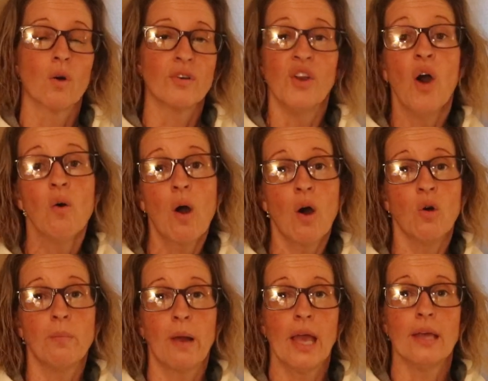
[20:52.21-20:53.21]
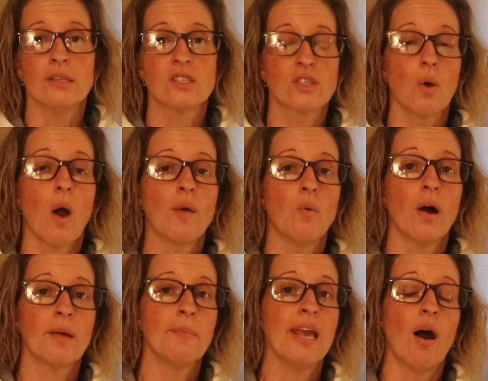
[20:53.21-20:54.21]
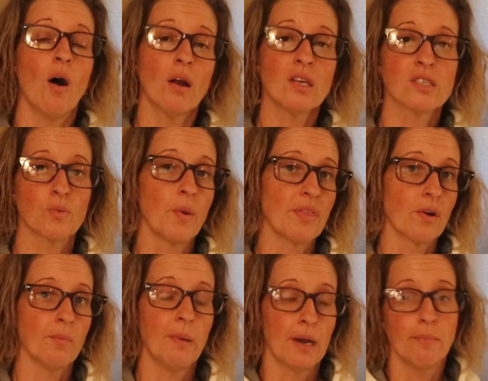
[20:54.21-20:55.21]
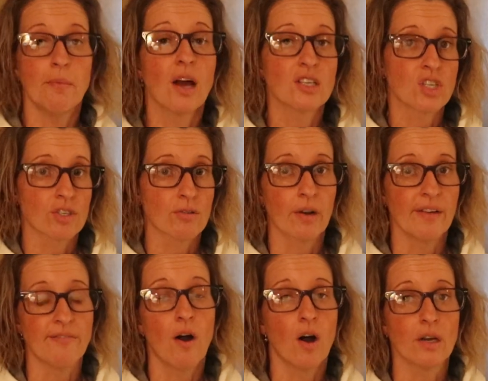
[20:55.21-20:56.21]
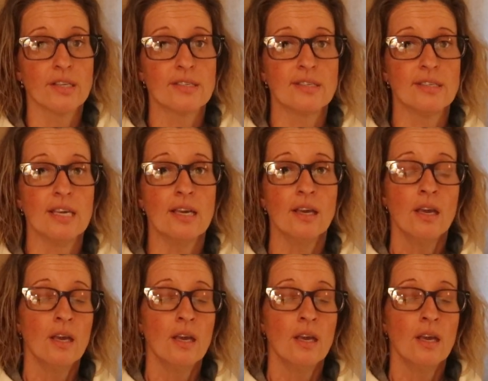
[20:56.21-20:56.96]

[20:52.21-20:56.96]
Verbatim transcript: no hope. And so I want to be honest with her, but I'm not sure if honesty